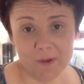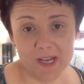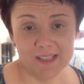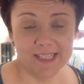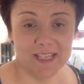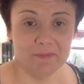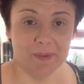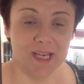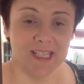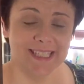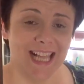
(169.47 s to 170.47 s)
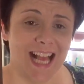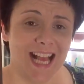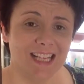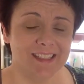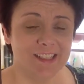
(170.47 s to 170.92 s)
1 cent per
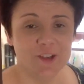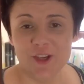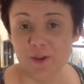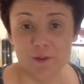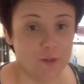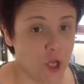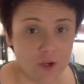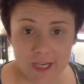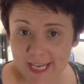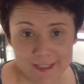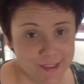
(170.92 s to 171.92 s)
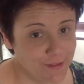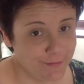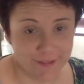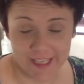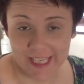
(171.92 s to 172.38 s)
slice, so you've no need to
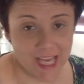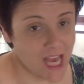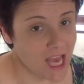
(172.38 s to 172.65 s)
fear.